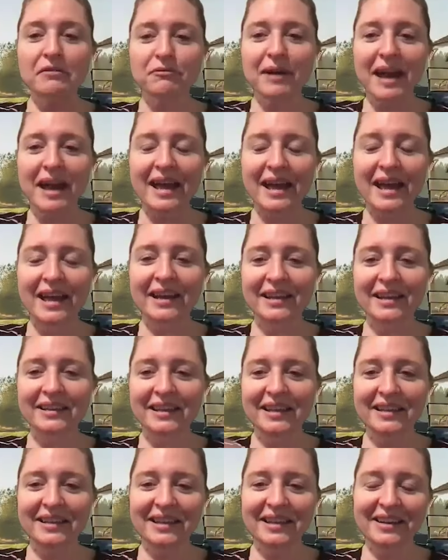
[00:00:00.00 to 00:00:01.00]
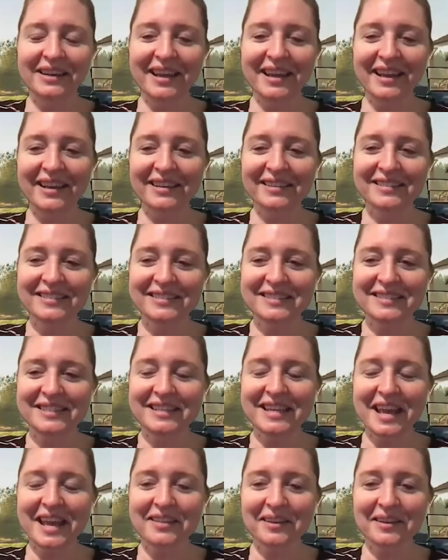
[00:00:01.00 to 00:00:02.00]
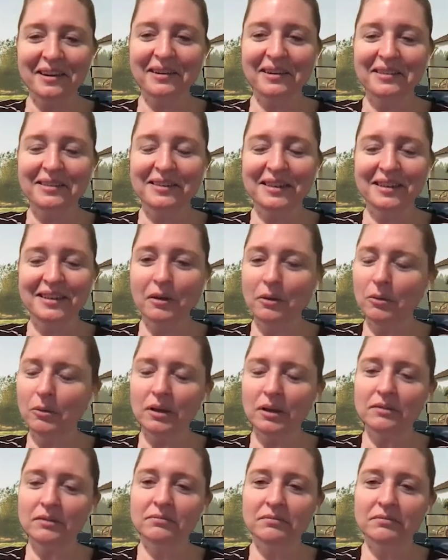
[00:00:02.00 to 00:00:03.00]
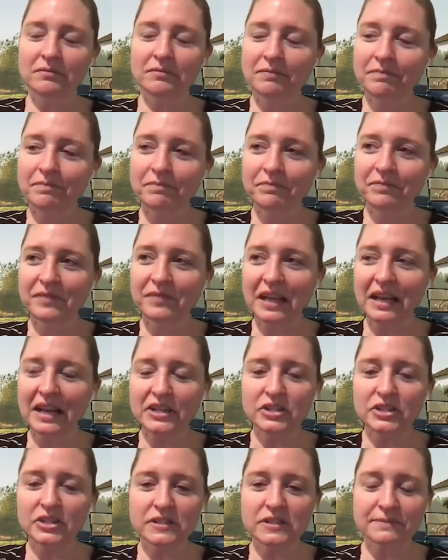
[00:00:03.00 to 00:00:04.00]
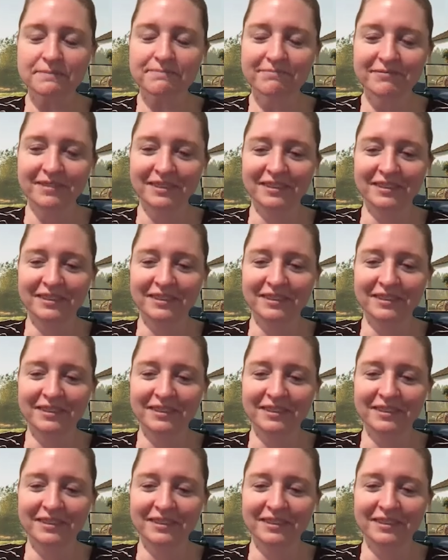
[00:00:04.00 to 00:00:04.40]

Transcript: bright, bright, red, bright and colors. then they're like together, and you're like, oh, what clashes?